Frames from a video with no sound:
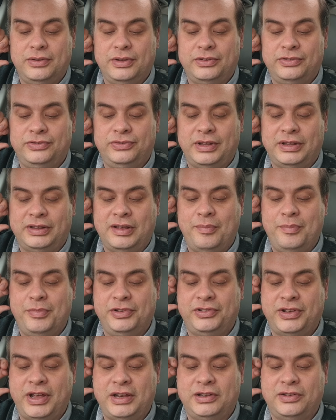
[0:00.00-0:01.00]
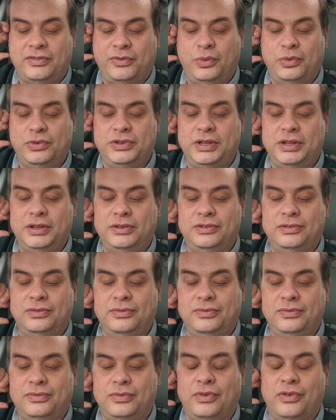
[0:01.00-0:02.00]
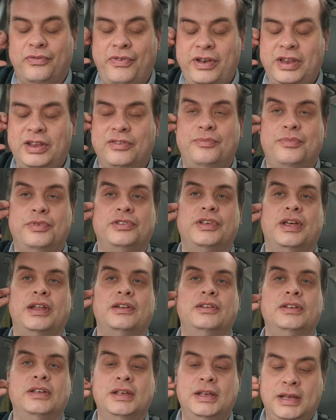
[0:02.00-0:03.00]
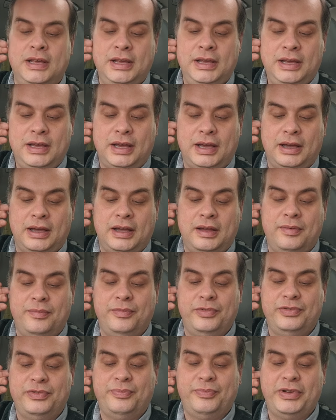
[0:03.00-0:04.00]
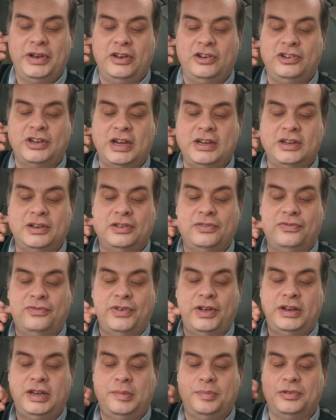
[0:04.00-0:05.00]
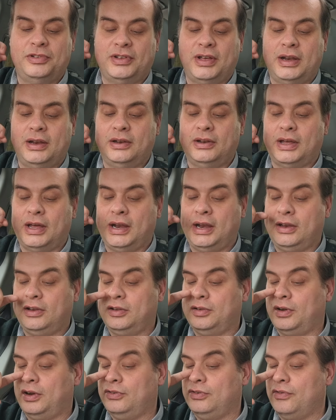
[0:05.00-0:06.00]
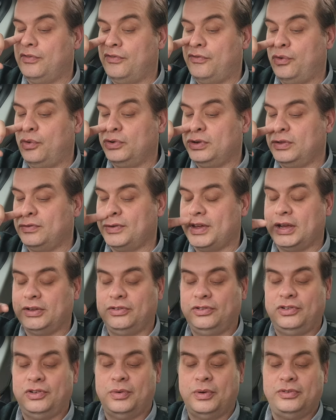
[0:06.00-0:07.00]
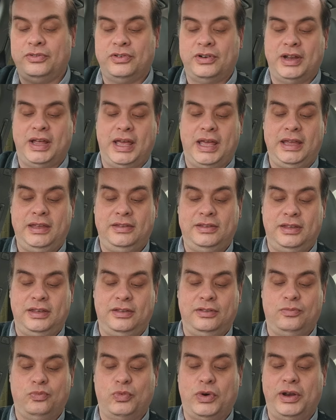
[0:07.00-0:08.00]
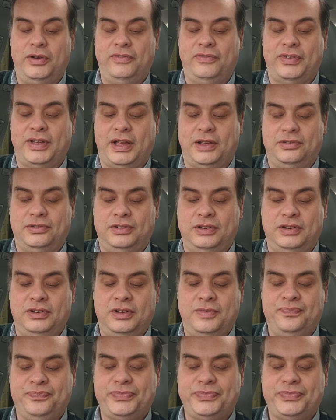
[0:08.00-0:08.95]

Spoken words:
7% to 40, sort of 57%. Percentage change is 30%, and it's 140,000 to 181,000.